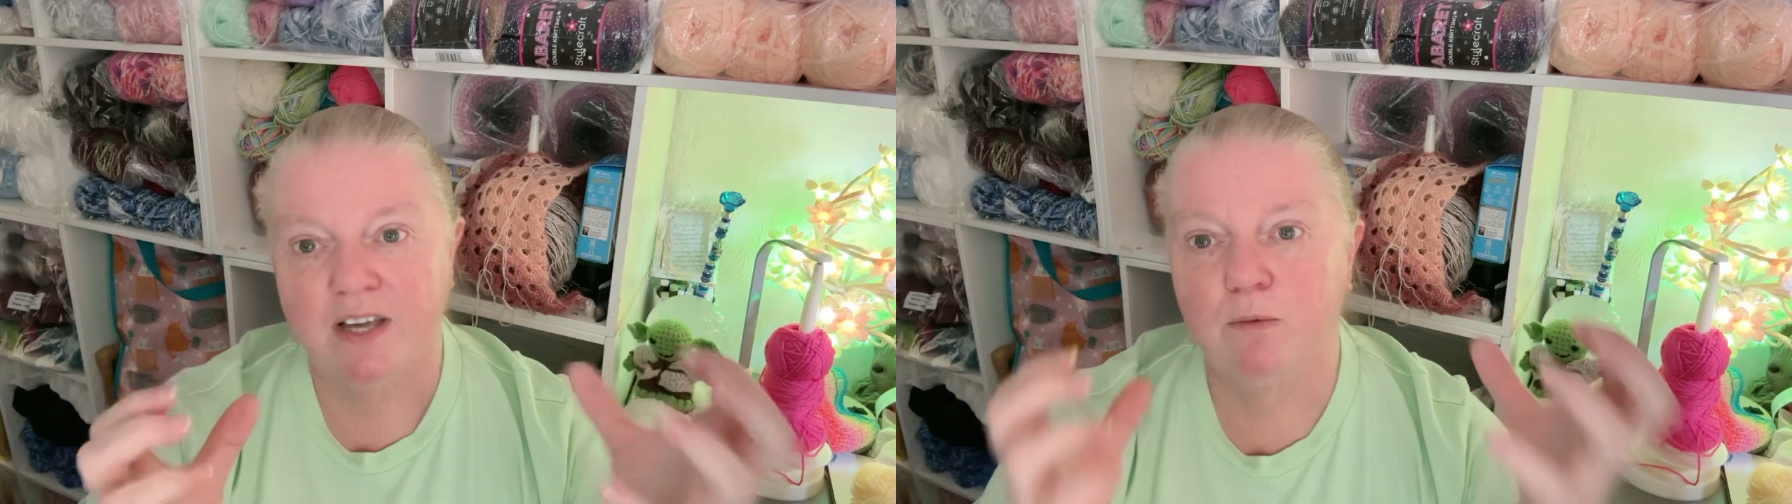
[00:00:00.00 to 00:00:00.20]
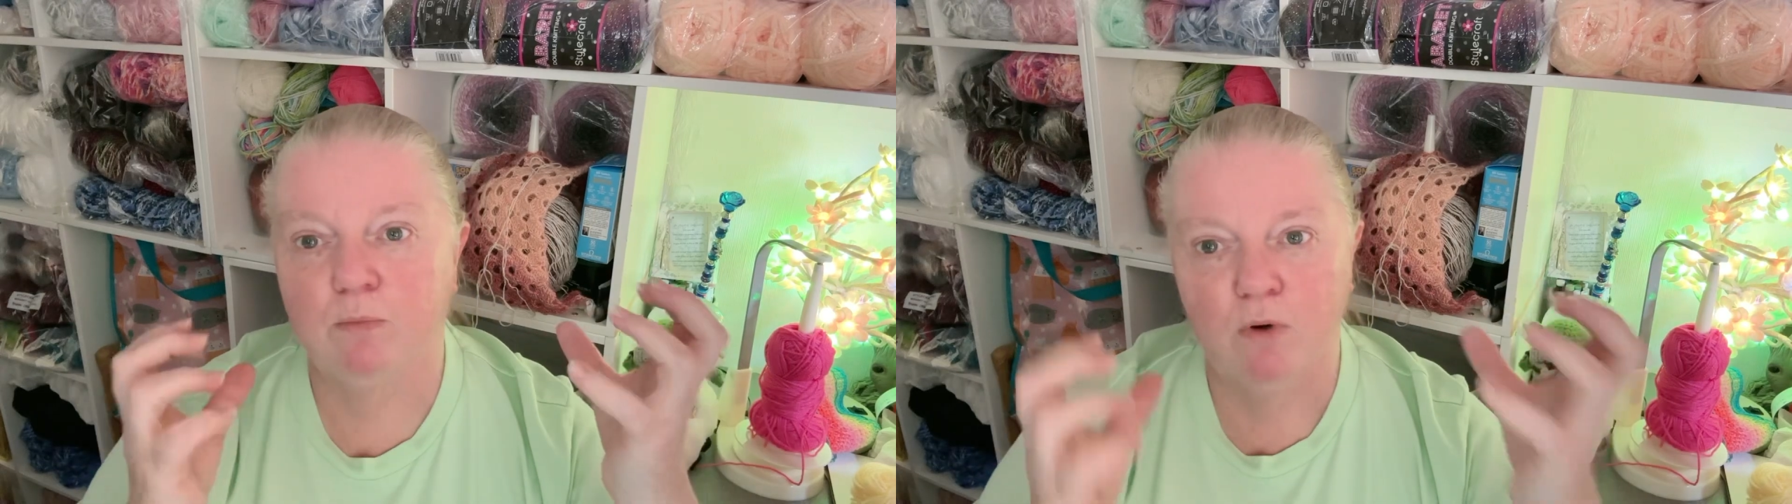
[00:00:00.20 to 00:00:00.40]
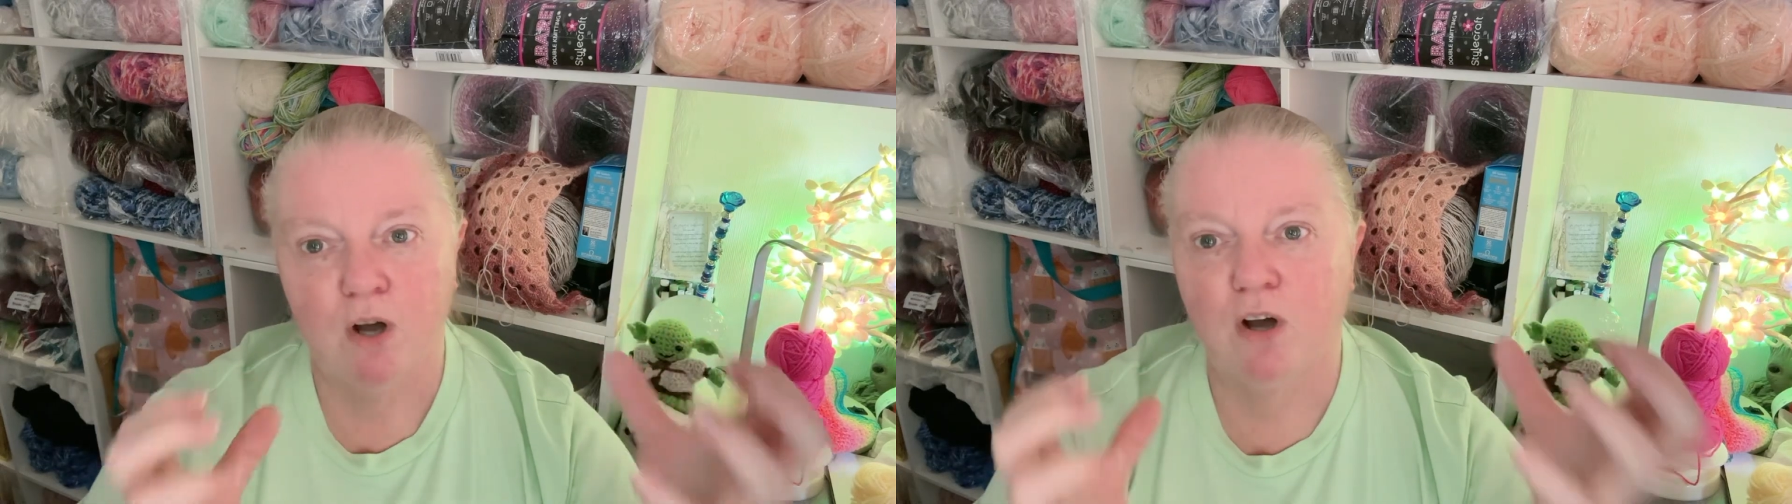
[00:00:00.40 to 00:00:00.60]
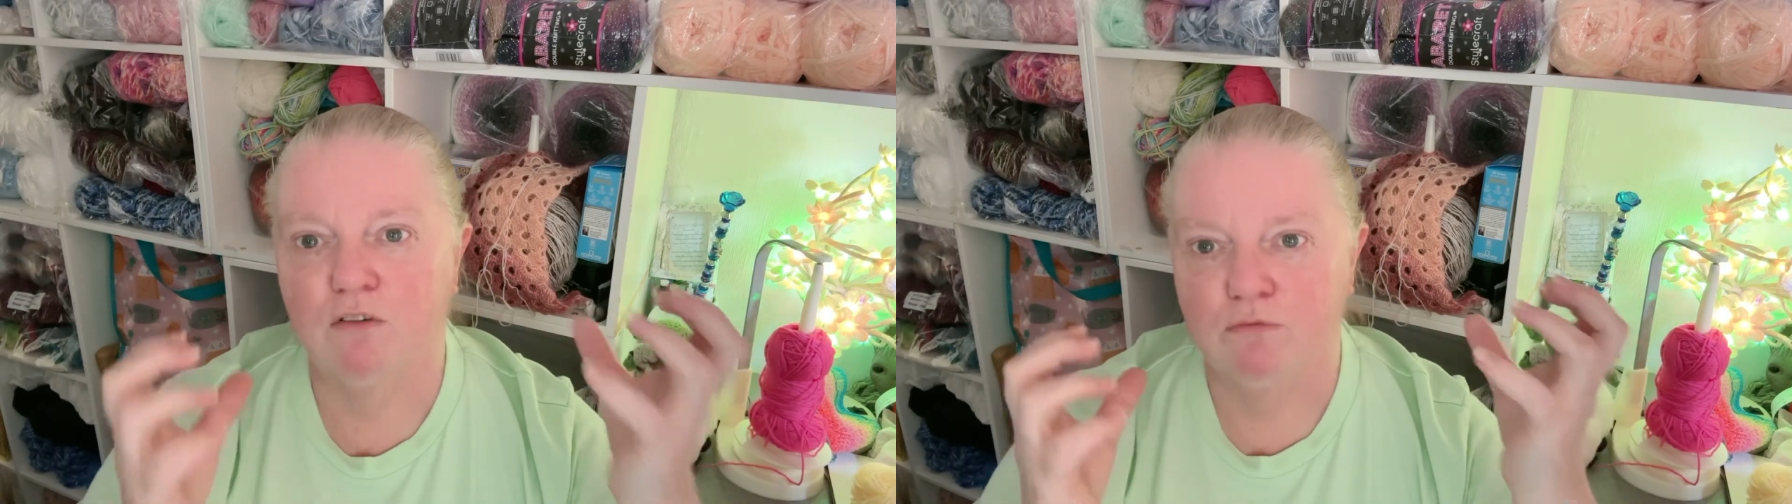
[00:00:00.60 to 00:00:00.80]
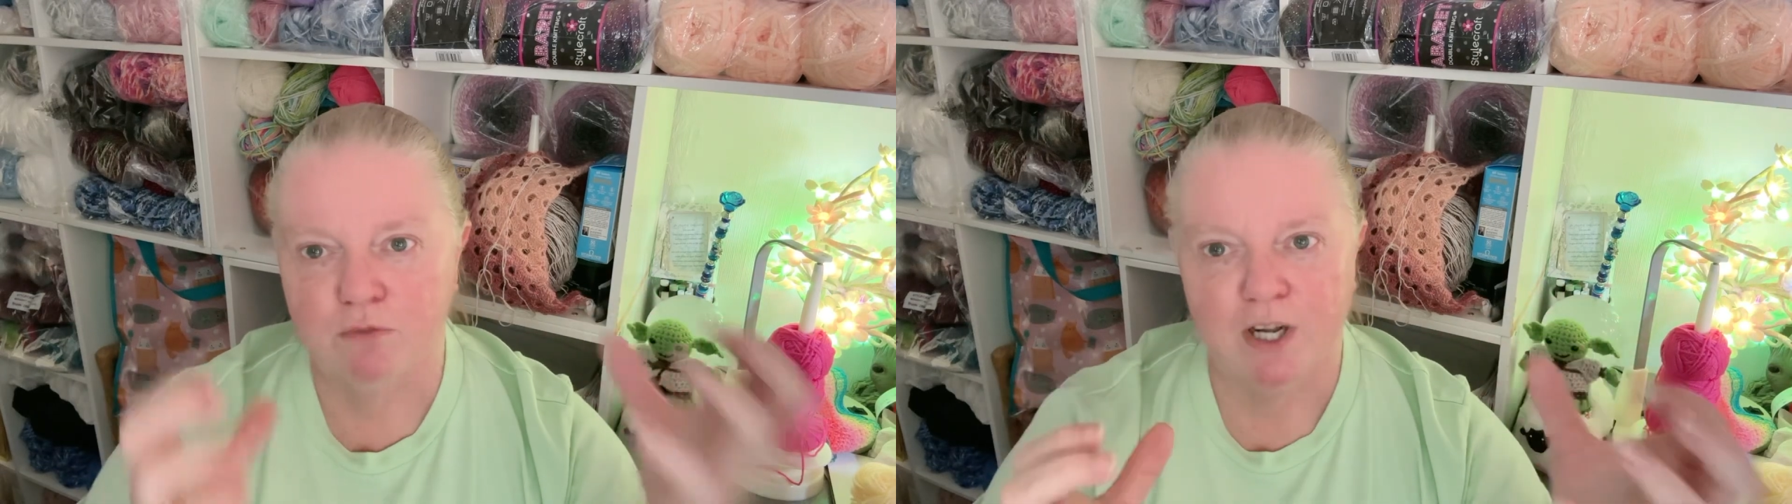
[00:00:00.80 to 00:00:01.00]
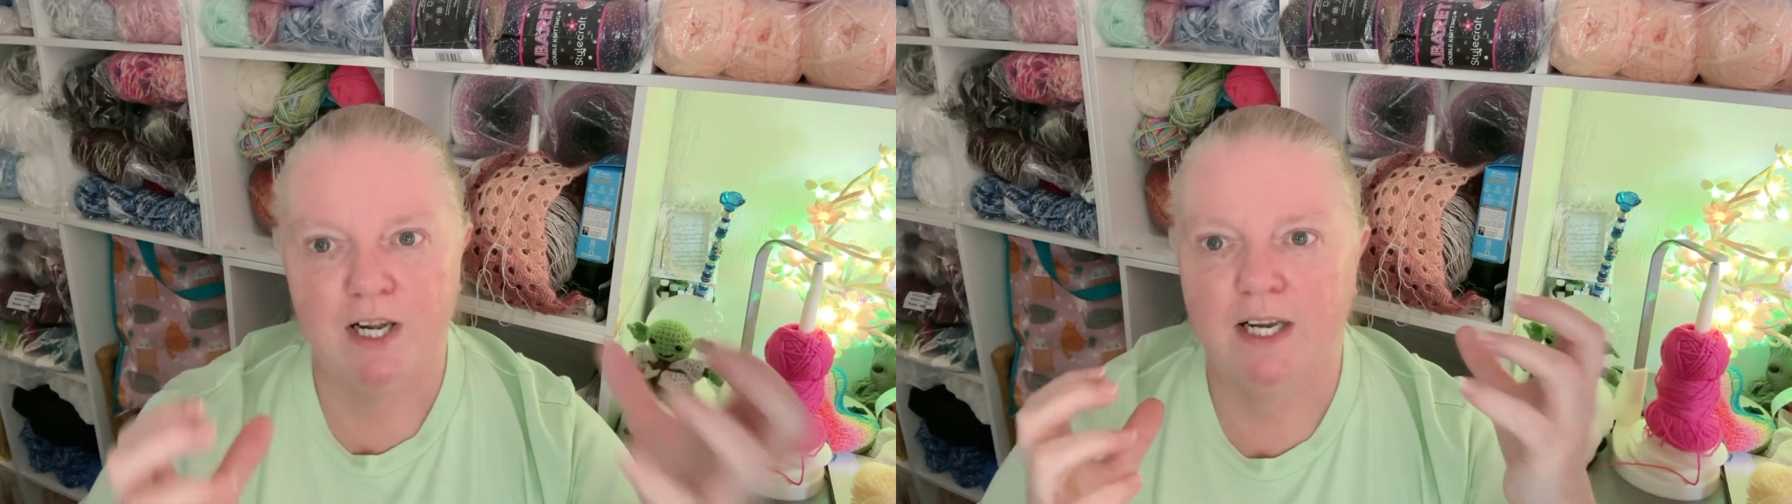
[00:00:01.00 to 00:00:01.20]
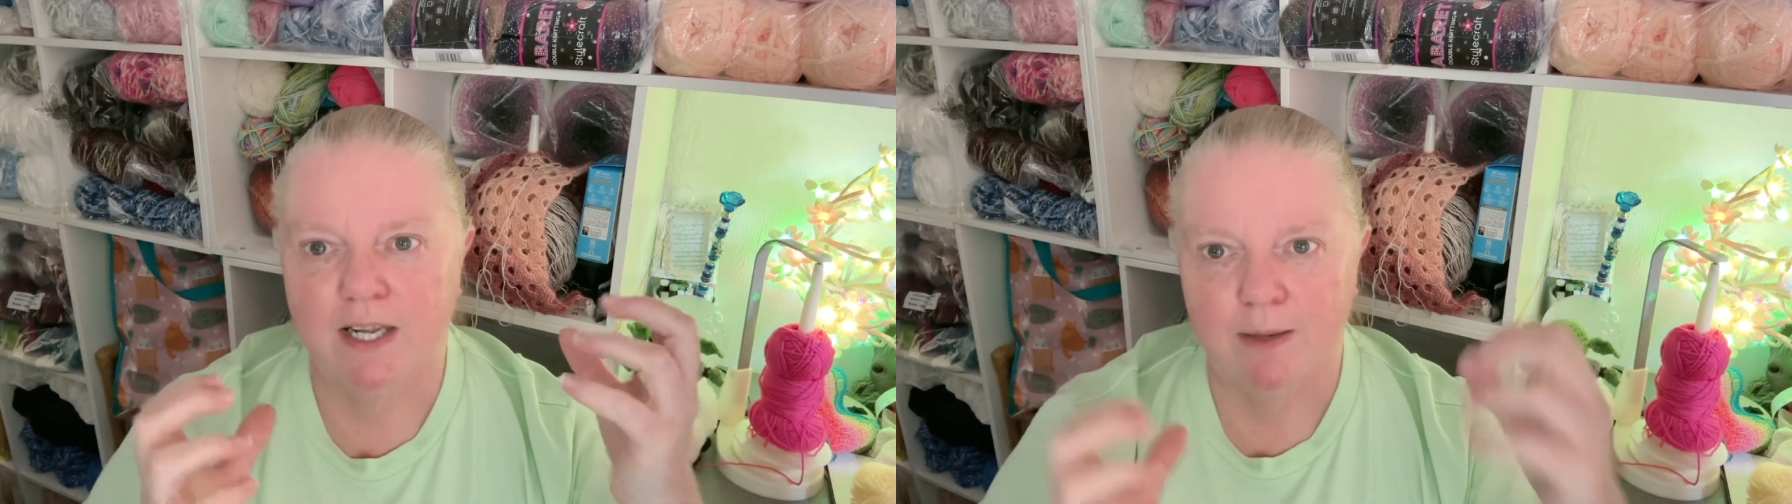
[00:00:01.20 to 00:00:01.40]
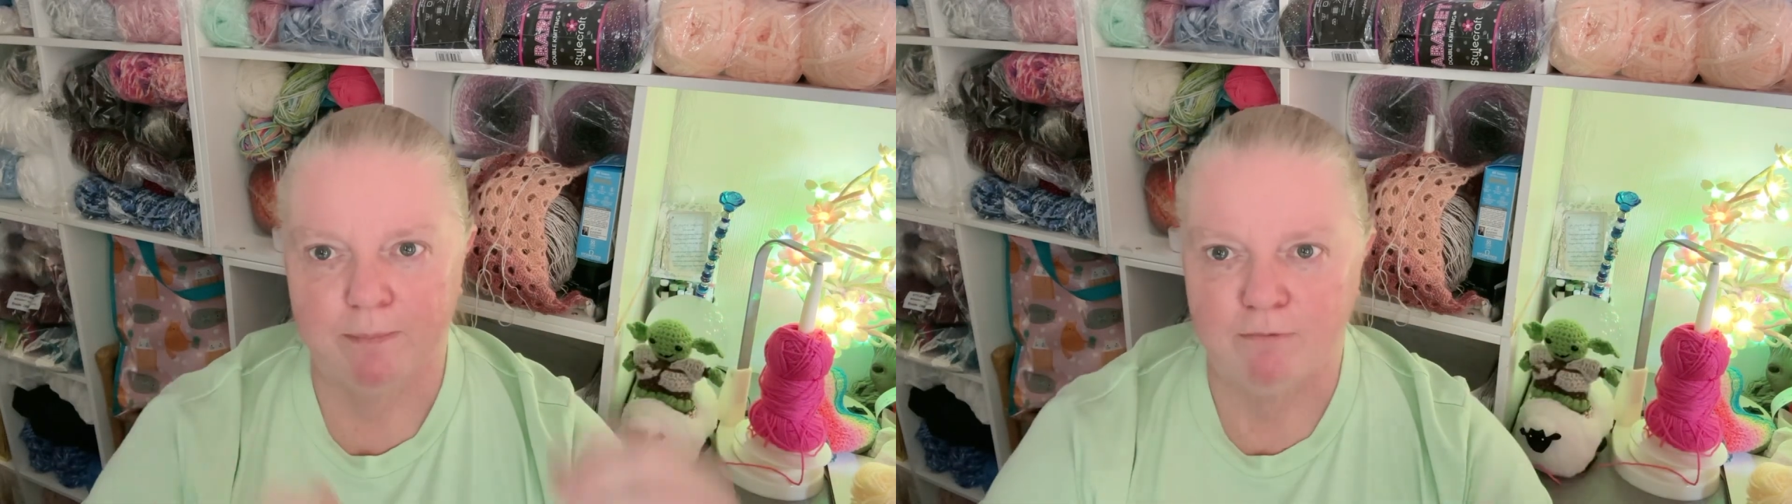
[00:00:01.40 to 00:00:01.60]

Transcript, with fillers: were really